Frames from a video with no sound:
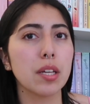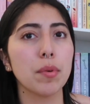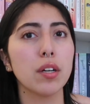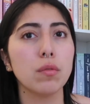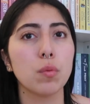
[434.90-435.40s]

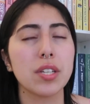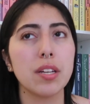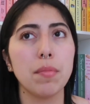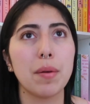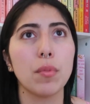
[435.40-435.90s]
Summer
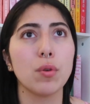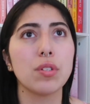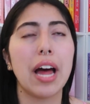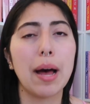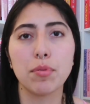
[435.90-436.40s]
wasn't my
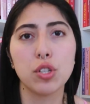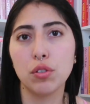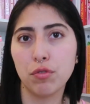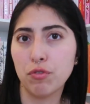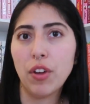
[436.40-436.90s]
most
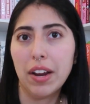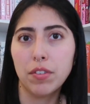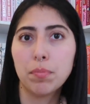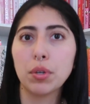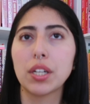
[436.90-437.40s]
absolute
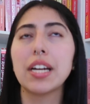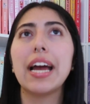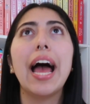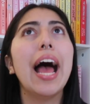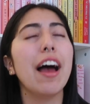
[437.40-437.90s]
favorite book
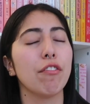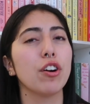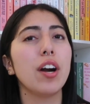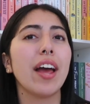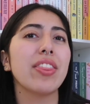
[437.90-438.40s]
ever.